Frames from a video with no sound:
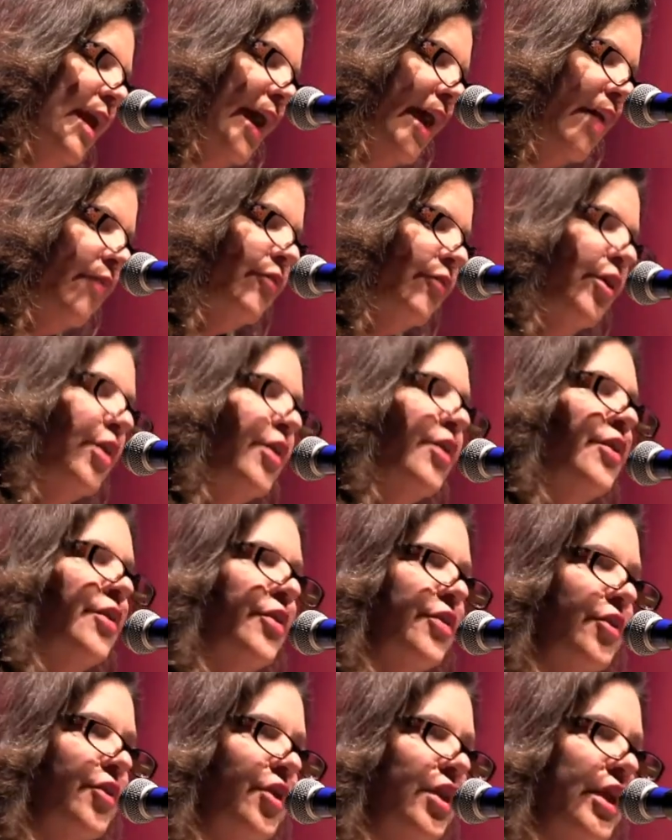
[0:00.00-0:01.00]

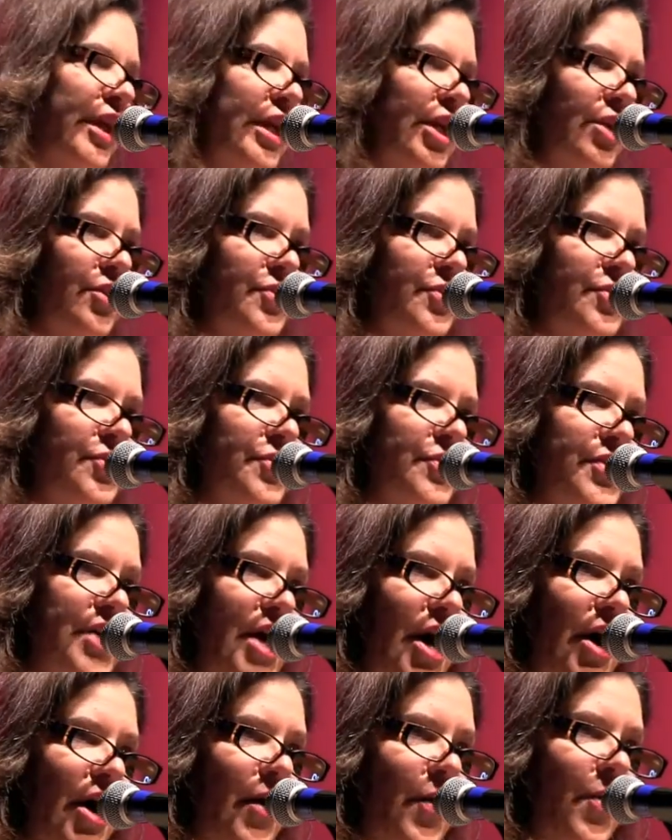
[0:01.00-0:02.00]
Every 30 years or
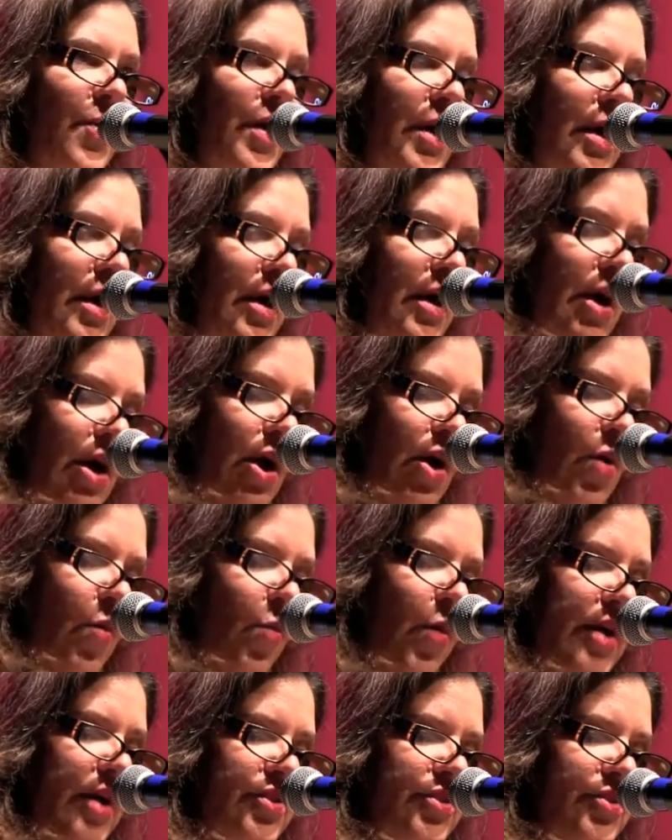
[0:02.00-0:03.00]
so,
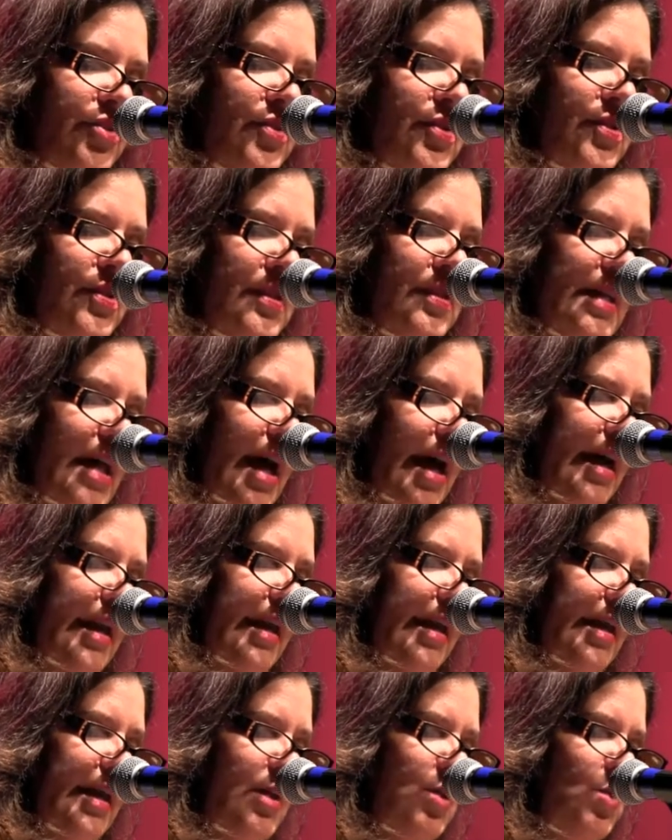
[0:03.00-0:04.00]
Western
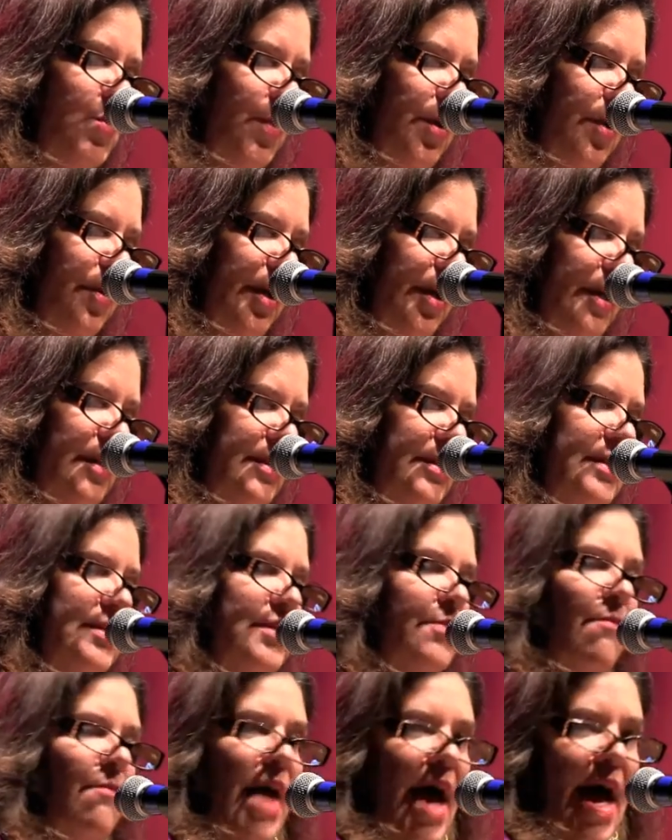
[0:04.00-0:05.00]
society
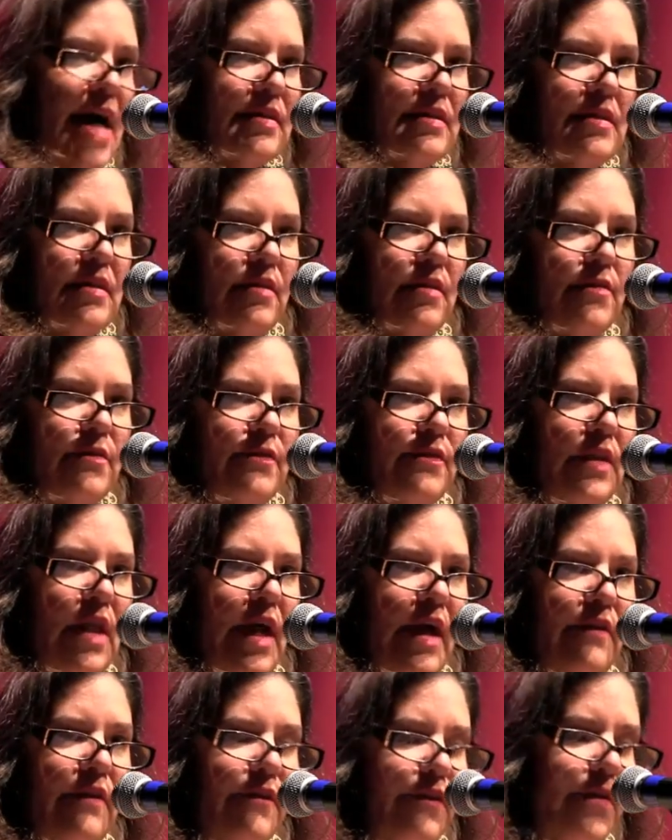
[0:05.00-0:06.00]
experiences a massive,
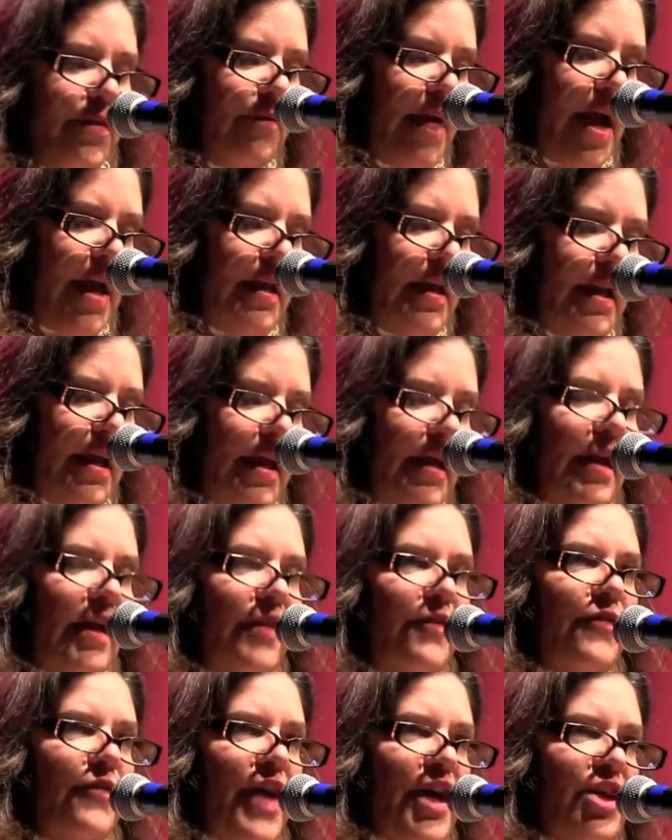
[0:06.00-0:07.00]

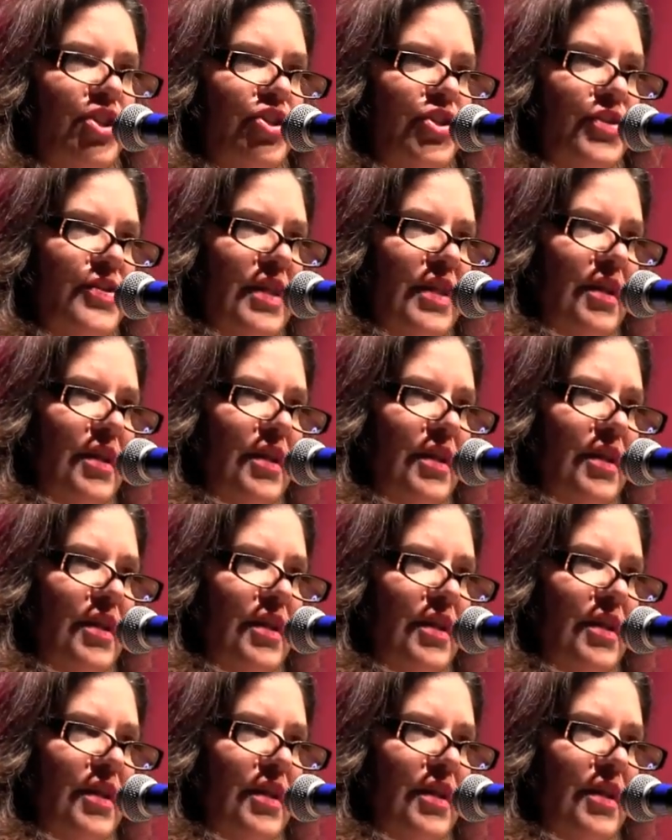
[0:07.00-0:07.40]
life-threatening infectious